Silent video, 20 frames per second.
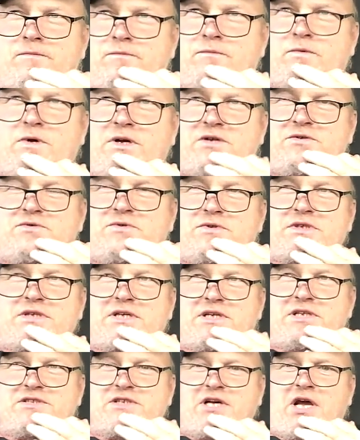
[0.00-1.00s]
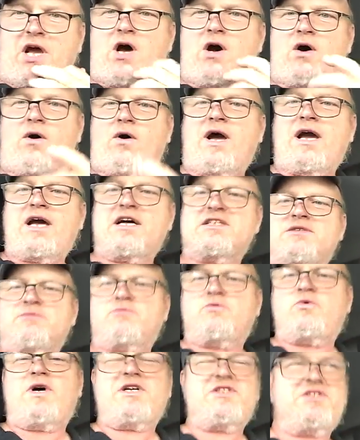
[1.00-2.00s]
What else was I going to say? Oh, I got
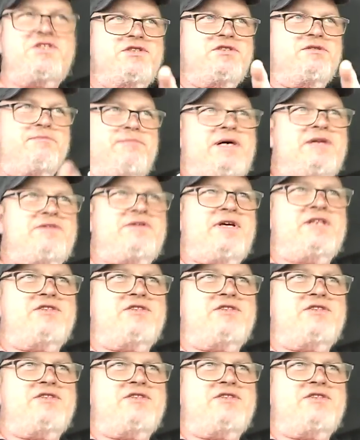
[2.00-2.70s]
some questions about that